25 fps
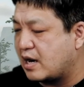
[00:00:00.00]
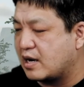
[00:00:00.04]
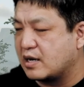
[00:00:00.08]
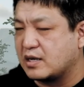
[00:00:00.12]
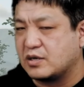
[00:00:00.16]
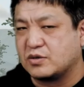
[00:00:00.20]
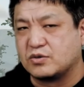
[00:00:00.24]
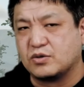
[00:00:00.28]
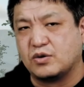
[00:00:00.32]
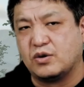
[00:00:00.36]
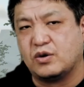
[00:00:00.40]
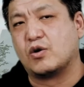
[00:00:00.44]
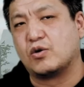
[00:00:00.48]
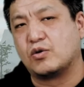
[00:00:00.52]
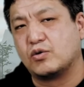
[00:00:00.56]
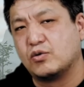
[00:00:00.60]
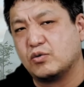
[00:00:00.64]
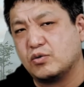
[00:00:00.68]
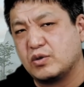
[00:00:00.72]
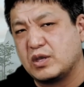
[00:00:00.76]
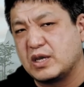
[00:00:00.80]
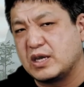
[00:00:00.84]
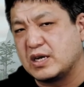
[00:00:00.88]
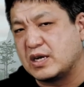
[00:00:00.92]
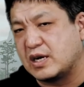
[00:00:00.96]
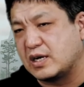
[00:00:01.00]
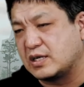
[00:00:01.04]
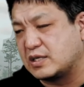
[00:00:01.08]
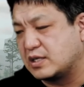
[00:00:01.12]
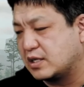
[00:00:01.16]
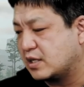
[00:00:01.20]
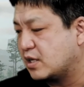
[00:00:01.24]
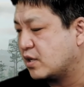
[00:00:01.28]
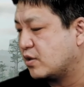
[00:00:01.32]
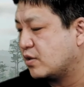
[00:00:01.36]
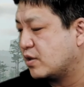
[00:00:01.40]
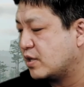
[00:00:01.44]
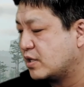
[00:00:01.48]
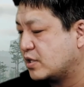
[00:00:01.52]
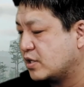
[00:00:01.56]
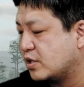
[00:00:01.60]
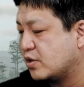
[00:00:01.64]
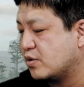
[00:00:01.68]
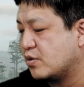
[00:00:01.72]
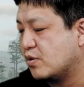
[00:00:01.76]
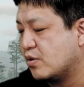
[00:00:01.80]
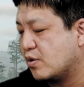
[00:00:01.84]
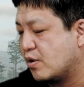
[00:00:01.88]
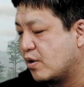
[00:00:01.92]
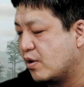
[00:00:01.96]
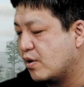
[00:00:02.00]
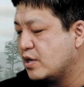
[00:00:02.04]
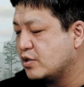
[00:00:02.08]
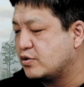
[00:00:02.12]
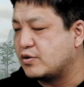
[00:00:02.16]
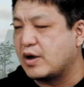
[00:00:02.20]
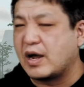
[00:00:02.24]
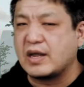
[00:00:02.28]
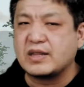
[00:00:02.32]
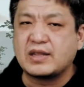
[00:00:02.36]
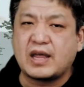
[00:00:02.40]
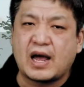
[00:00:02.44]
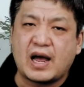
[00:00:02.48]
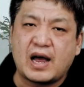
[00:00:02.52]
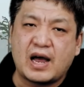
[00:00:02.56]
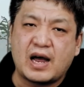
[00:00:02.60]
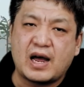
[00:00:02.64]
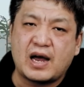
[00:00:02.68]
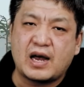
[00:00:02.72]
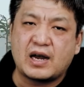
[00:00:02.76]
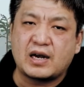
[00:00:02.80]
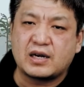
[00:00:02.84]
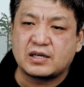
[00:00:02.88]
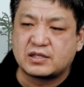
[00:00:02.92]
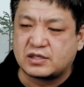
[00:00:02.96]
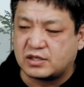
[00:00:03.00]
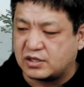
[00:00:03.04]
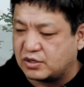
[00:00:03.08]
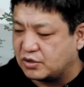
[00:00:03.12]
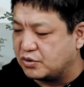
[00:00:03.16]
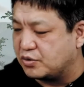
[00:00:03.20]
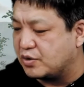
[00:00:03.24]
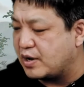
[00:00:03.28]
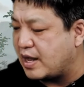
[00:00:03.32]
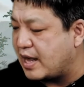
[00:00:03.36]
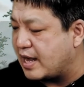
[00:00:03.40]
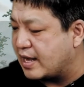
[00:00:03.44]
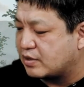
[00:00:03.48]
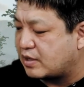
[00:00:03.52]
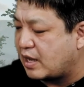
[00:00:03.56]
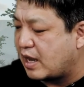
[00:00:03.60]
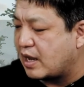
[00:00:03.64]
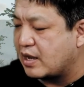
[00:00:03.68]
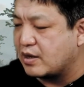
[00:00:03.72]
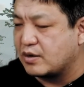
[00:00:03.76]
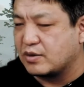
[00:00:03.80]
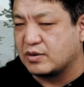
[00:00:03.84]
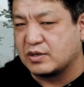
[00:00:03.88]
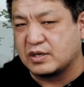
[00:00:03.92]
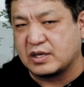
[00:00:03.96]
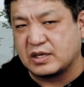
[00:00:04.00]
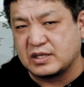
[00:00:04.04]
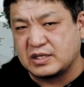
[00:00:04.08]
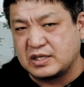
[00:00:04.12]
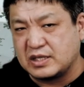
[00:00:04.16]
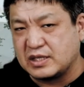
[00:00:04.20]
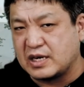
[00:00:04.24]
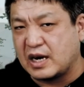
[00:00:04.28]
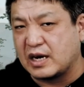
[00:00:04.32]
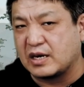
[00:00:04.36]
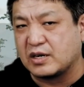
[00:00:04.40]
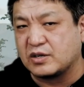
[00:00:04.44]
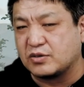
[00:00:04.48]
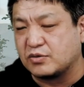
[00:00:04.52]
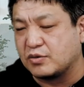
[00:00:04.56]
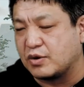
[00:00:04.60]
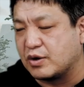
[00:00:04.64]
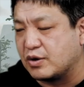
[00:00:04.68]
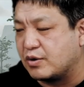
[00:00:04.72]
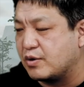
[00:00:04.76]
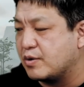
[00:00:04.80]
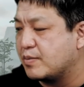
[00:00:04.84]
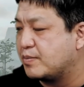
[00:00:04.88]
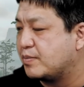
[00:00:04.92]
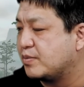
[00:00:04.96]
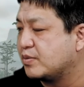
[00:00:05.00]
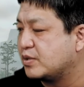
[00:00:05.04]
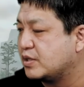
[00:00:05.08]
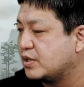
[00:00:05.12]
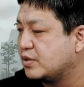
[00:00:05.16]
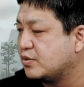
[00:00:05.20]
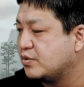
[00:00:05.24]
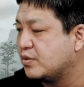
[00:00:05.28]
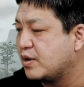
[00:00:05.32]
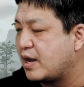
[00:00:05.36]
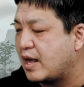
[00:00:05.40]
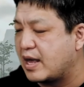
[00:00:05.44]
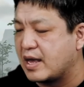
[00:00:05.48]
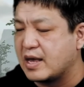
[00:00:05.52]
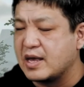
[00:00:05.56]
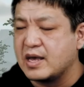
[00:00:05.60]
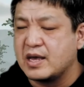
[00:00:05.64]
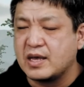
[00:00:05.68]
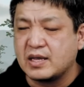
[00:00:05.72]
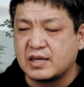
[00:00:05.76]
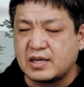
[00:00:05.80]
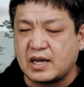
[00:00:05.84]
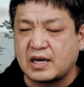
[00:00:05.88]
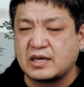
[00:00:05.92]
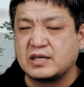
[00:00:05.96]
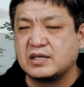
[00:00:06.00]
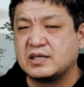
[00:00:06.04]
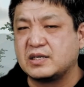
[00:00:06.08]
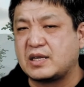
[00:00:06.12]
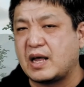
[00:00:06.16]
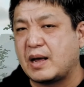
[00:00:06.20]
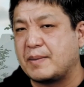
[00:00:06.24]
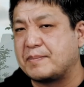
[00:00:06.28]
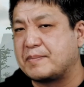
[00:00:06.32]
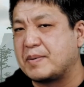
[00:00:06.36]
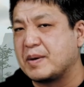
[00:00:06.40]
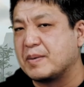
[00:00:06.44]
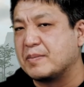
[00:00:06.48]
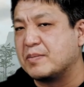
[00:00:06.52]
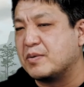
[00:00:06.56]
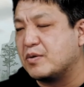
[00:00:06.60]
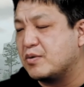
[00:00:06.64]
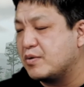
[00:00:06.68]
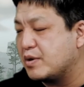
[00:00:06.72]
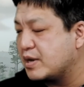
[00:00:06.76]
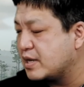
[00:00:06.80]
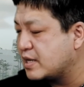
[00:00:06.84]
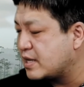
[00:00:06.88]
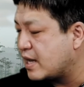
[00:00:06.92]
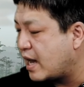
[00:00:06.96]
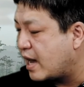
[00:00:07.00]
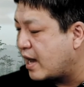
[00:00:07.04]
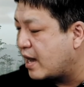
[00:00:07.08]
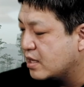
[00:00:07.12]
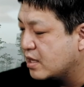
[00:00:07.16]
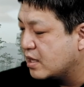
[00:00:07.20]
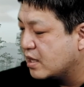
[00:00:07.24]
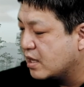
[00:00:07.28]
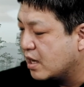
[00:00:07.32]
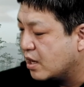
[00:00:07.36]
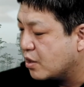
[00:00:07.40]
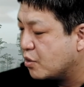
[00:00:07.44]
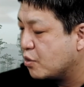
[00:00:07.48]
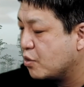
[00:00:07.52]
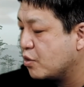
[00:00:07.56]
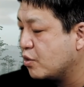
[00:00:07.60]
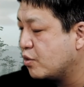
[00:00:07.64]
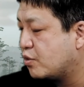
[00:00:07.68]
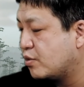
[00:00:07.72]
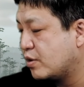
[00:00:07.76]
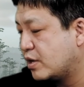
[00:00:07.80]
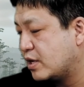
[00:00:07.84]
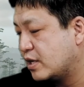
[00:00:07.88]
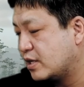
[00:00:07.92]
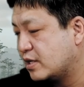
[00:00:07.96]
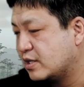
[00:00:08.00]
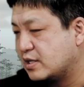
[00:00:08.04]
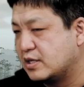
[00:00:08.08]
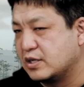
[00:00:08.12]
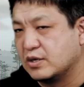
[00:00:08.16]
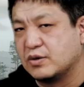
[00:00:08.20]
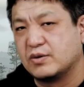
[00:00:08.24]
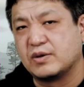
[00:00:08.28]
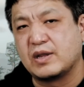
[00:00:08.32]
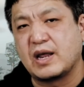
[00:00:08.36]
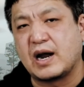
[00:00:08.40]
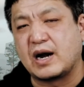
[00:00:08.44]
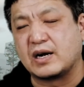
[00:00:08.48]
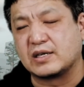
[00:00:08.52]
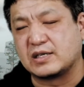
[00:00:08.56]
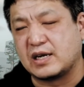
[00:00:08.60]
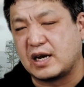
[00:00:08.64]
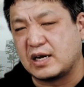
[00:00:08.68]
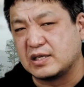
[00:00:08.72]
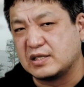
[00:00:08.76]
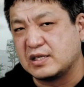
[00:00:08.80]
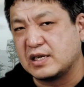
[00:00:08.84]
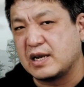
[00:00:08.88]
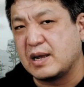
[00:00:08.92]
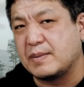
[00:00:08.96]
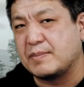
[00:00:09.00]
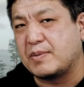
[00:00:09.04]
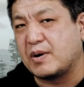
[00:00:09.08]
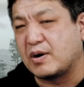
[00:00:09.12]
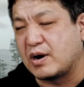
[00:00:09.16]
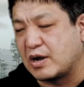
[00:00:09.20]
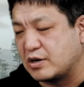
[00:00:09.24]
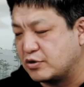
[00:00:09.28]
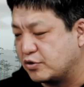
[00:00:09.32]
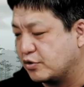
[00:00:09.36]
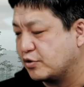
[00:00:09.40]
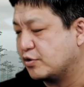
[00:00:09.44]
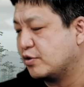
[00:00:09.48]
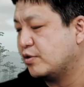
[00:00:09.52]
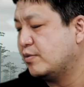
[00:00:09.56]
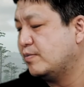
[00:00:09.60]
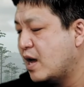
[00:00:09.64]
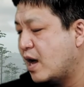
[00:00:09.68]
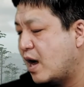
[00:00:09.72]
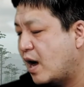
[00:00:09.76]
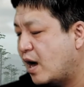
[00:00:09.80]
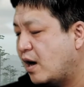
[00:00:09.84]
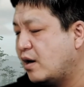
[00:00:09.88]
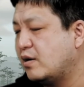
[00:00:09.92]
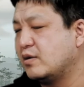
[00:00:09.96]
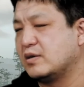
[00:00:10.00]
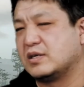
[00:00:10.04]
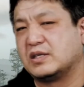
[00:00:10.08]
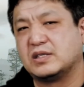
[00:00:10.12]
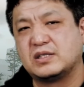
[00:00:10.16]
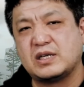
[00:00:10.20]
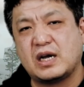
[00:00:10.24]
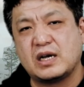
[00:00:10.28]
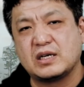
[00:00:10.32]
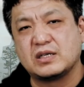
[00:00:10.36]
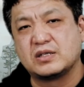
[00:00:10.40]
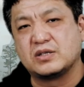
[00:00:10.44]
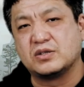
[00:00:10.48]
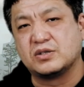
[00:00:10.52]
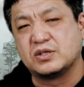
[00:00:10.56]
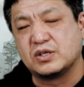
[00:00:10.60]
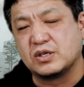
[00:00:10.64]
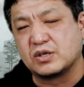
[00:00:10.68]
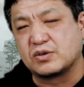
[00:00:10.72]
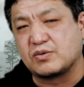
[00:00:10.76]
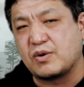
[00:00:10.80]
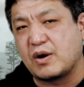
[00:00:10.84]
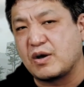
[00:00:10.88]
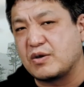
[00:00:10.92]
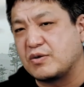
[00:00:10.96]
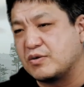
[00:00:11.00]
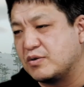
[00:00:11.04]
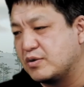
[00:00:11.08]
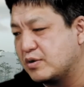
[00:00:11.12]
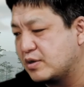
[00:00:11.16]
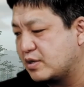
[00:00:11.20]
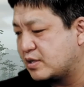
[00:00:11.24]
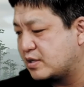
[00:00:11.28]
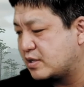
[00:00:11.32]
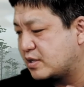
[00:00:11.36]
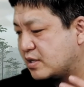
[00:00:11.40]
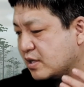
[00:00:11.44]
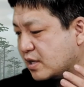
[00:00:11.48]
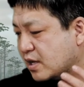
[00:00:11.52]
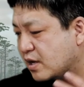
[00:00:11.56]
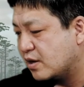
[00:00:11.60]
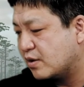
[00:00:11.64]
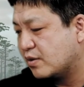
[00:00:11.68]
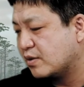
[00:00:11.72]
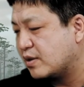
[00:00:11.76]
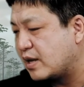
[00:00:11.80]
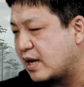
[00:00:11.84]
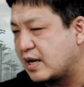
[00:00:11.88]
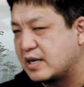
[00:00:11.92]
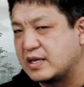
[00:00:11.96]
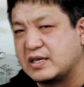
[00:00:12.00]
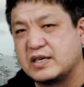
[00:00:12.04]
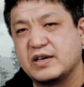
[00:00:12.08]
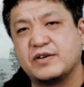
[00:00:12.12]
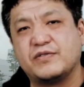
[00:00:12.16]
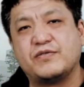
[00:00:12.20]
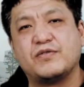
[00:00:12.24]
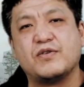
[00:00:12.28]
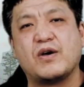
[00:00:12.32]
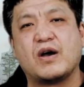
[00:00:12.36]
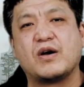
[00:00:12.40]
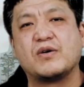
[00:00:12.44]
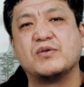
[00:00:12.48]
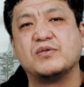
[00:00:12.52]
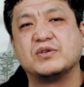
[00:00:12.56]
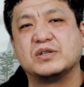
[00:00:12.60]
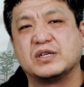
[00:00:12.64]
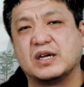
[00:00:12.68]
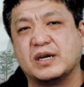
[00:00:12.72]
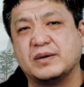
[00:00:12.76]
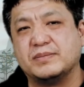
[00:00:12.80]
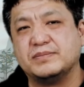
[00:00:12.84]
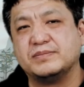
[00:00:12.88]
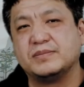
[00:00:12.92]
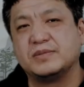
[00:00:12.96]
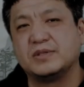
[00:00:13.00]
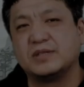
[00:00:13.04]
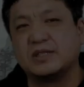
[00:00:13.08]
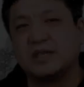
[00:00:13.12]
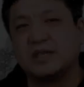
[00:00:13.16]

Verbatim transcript: Although it hunted fish with its elongated mouth, it did not spend as long in water as crocodiles or Spinosaurus. Good, the above concludes our introduction to Thabo the Suchomimus. Thank you all.